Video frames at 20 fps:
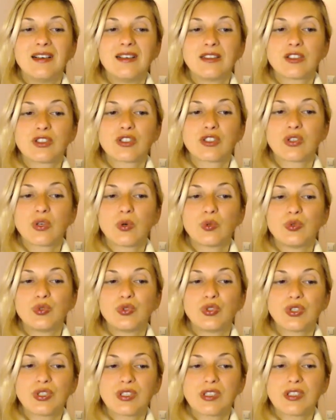So
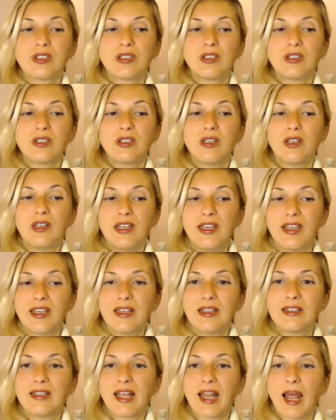there's a
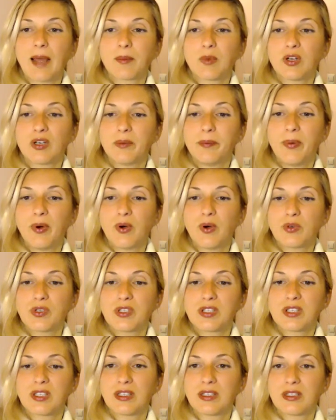link that I'm going to
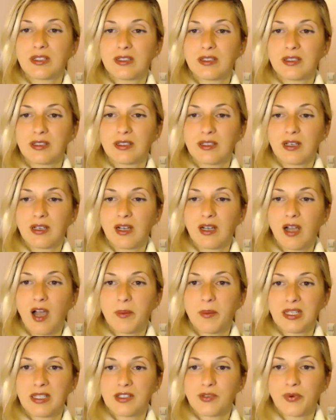post in the
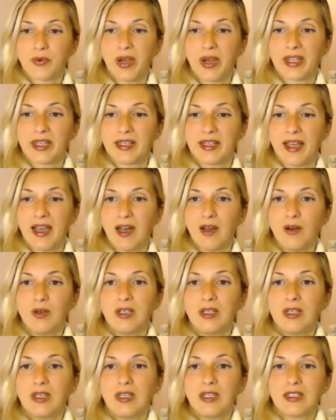comments right now
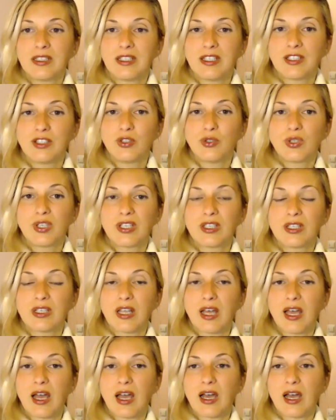that you can